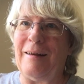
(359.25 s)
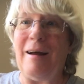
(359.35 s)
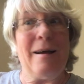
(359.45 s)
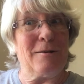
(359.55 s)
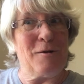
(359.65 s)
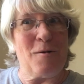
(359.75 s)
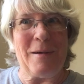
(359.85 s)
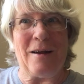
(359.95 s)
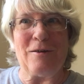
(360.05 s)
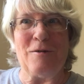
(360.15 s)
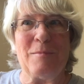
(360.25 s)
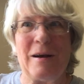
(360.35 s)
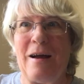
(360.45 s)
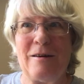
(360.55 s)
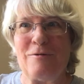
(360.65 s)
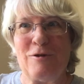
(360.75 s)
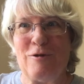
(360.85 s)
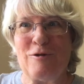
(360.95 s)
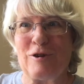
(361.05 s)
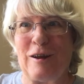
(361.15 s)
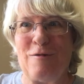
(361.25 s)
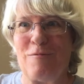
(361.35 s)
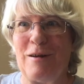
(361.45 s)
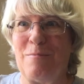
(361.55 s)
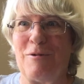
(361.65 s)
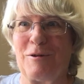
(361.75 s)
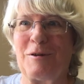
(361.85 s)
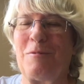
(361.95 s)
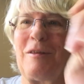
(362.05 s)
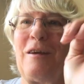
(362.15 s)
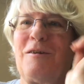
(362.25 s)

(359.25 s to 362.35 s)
And I don't know about you, but I don't usually read books with